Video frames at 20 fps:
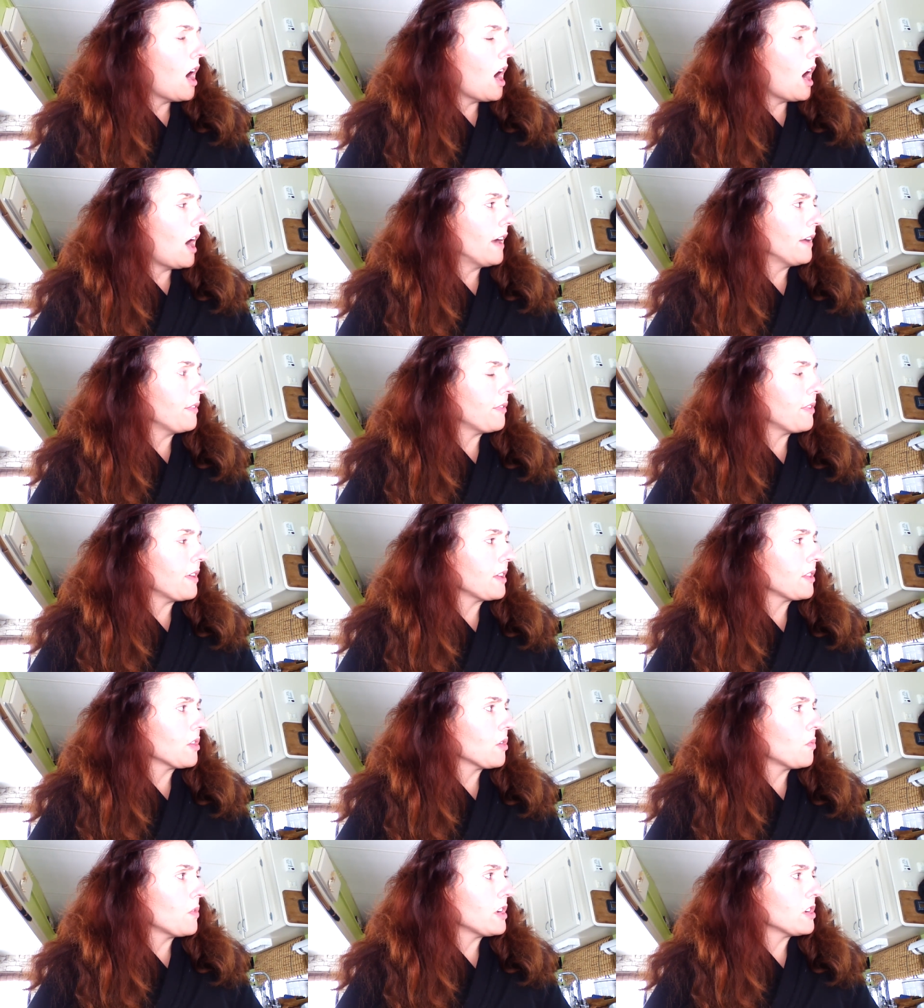I think
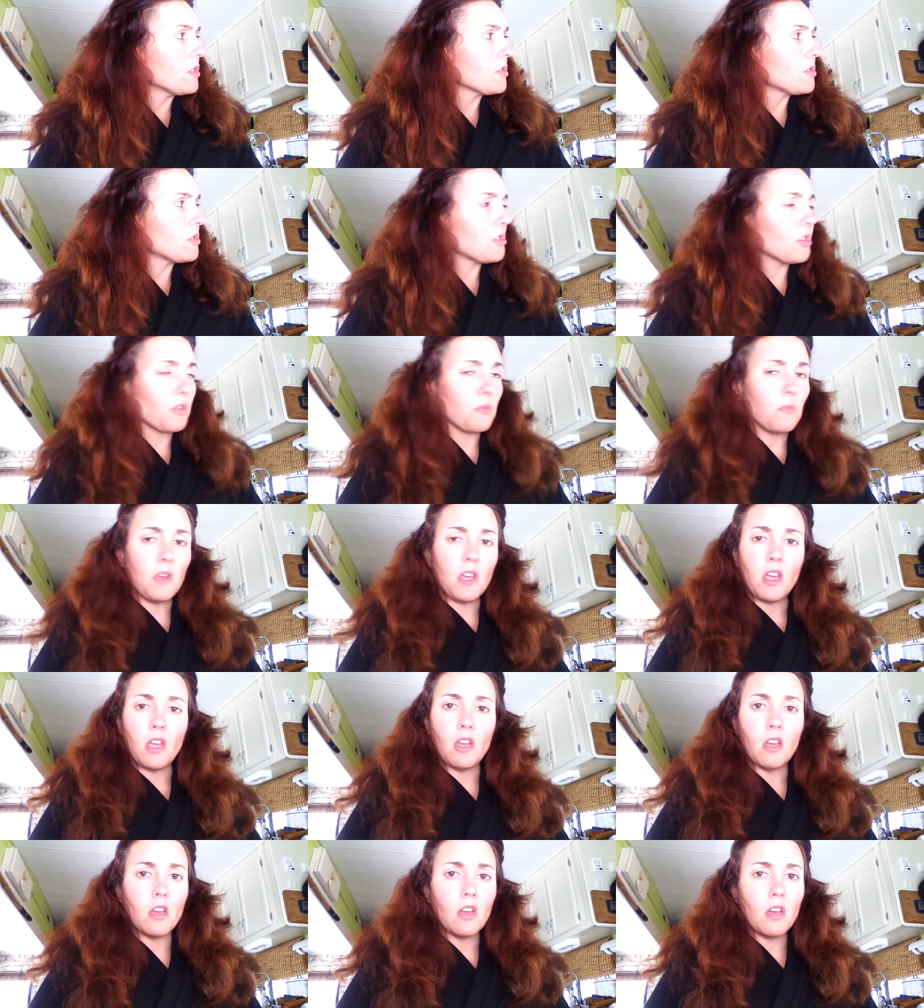the windows took
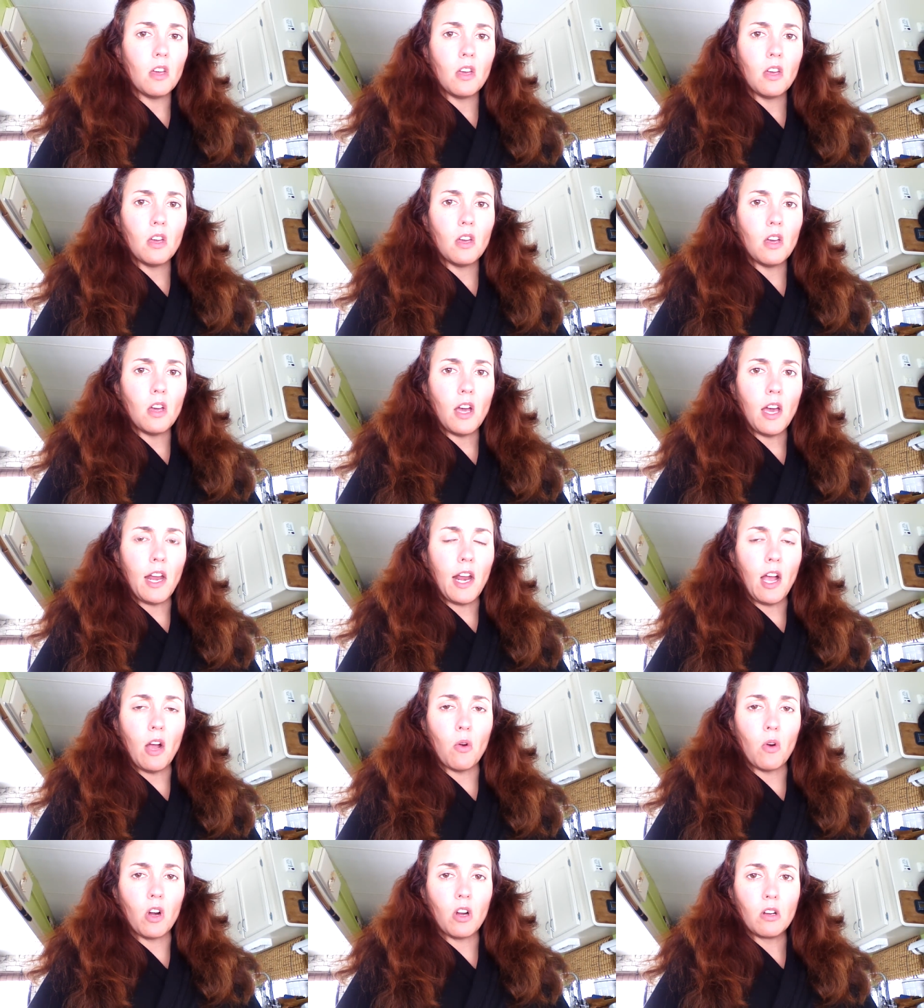me an
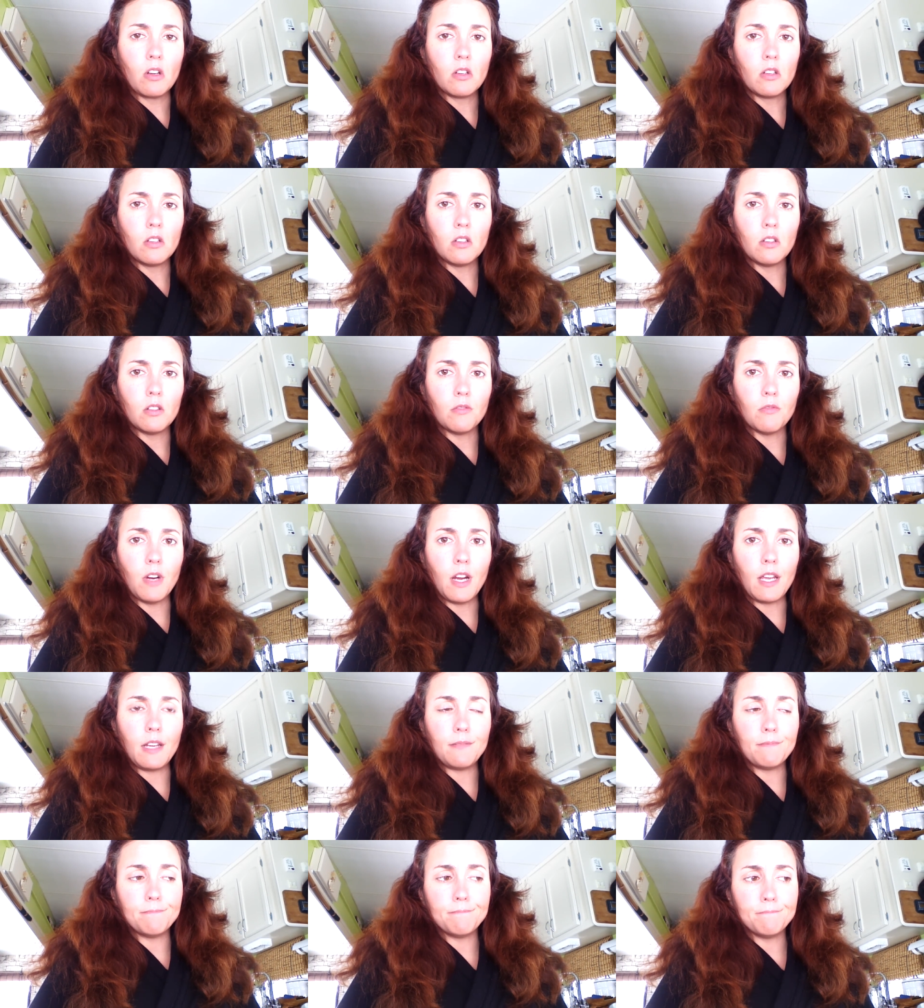hour
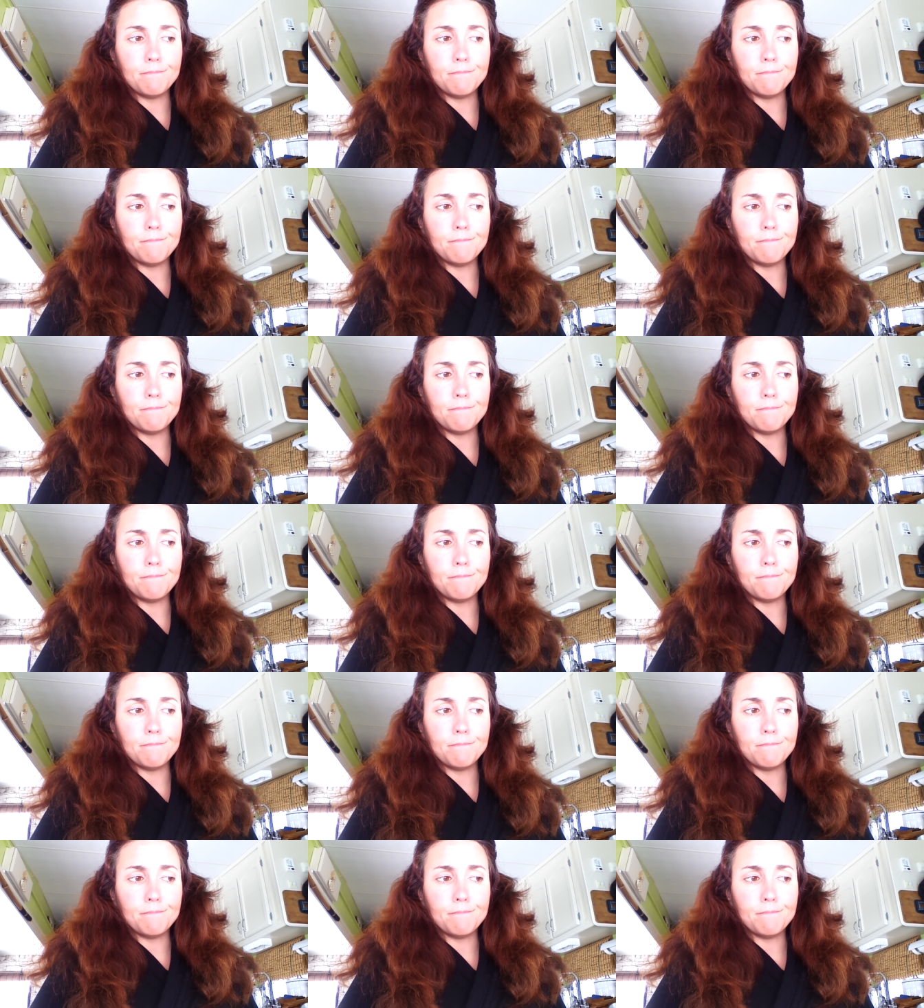right,